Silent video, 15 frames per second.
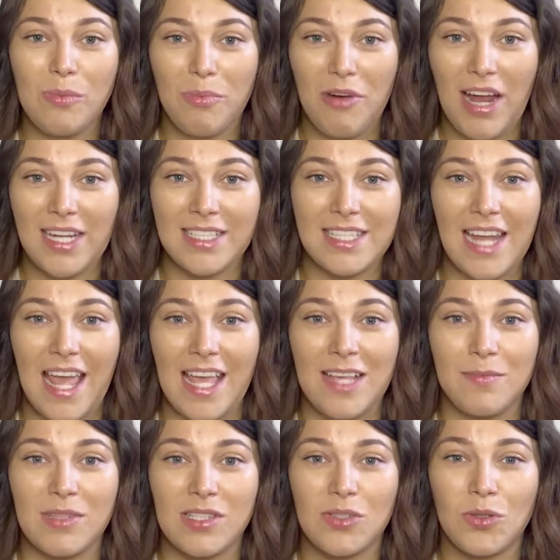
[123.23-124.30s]
brand
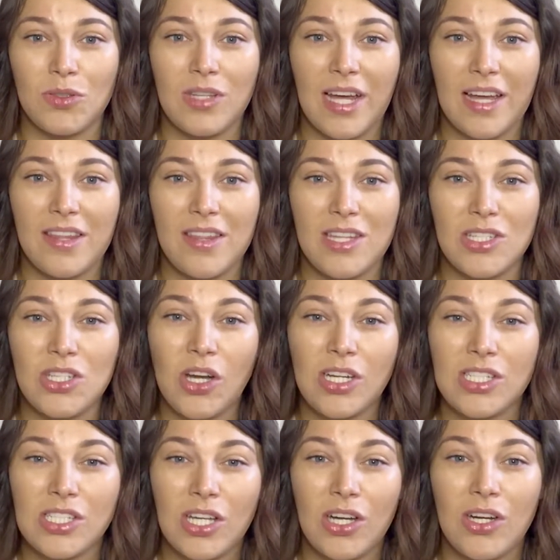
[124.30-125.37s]
names. It's called either the
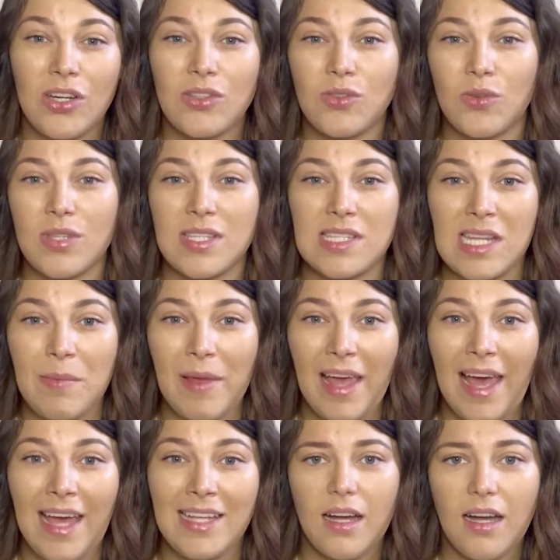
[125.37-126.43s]
Dock-A-Tot or the
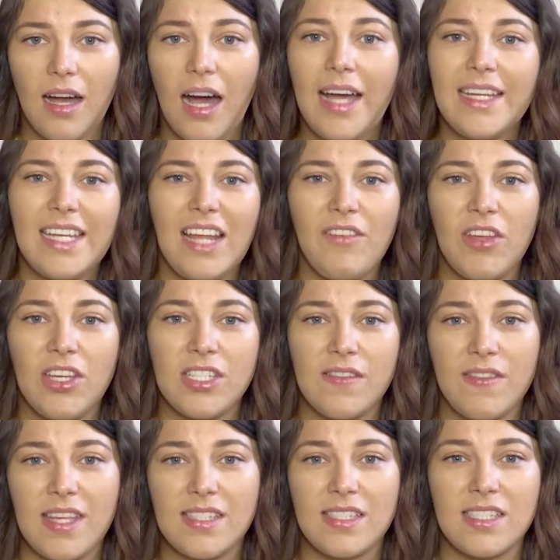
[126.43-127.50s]
Sleepyhead. I'd never heard of
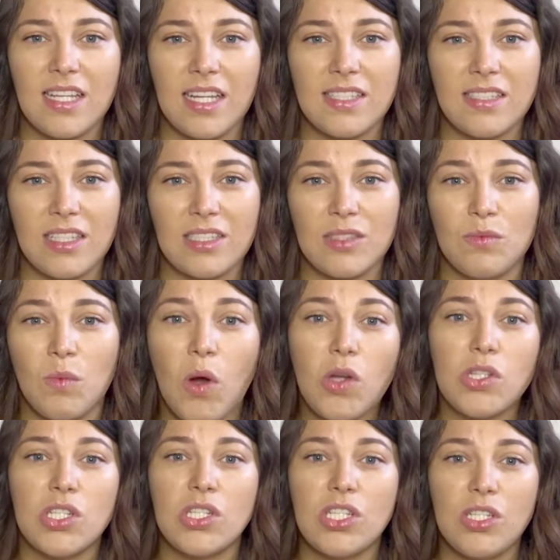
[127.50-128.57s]
this until I started
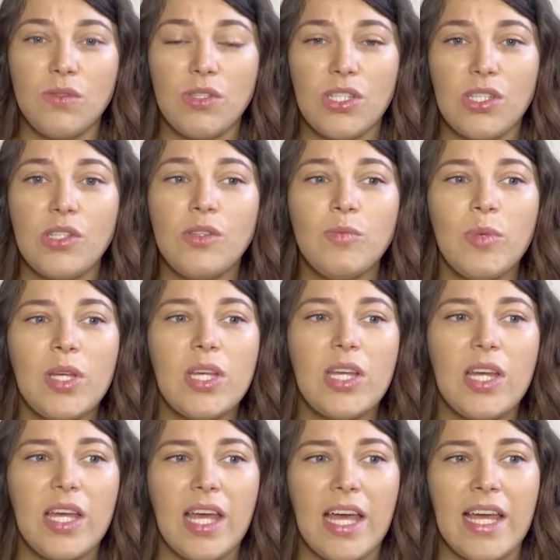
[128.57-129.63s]
watching YouTube.
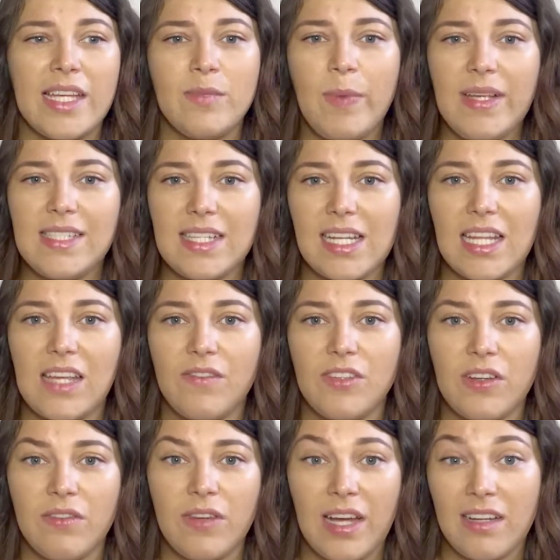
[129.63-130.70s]
It's basically, if
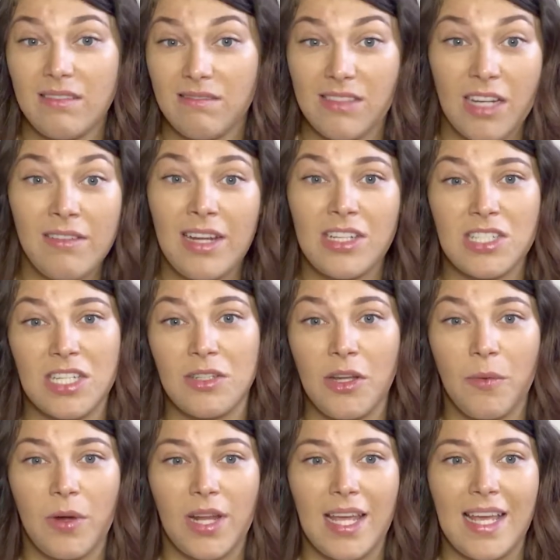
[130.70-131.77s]
you don't actually know
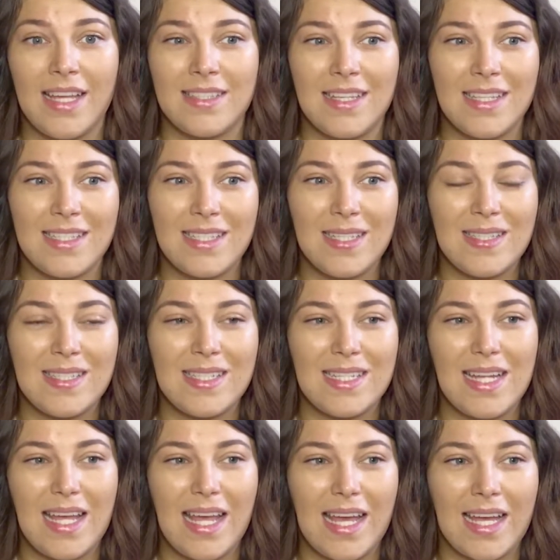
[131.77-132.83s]
what it is, it's just
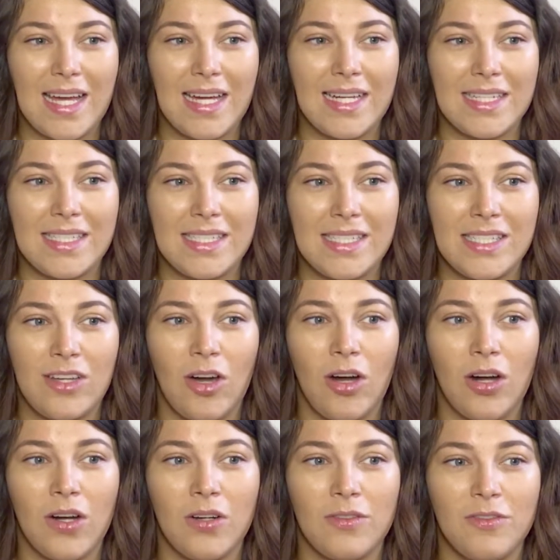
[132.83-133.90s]
a kind
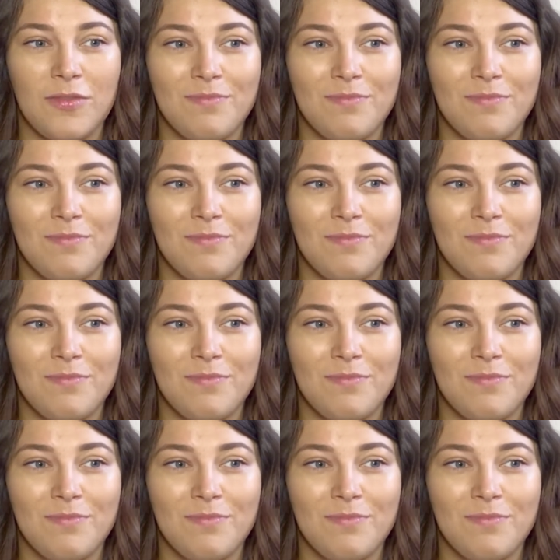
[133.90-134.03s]
of